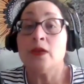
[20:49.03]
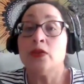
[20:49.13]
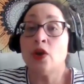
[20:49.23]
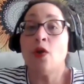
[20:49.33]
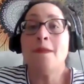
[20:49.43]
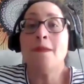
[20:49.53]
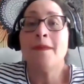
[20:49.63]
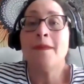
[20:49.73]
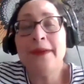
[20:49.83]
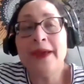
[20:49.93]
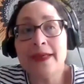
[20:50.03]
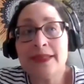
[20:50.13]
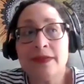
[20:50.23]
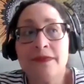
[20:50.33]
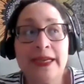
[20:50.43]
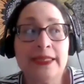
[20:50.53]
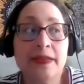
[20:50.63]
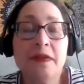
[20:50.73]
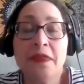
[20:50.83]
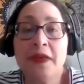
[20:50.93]
So my biggest advice,
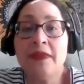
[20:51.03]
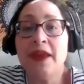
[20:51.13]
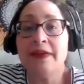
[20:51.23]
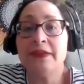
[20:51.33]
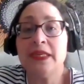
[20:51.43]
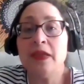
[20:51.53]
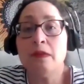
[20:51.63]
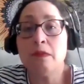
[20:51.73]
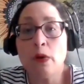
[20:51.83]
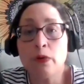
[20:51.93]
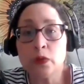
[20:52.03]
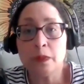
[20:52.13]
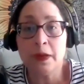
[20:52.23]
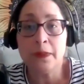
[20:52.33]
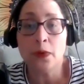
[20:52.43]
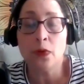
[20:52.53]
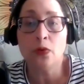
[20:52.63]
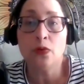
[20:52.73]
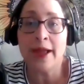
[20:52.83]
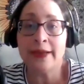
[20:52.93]
and the thing that I've seen the most with people
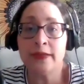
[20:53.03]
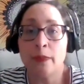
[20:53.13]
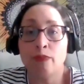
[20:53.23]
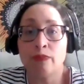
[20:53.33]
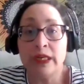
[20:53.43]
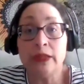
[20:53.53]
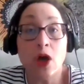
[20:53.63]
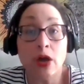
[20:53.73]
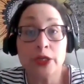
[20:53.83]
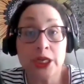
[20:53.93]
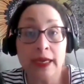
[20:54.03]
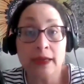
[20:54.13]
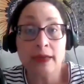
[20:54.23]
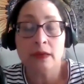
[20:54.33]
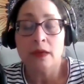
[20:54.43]
who end up relaunching,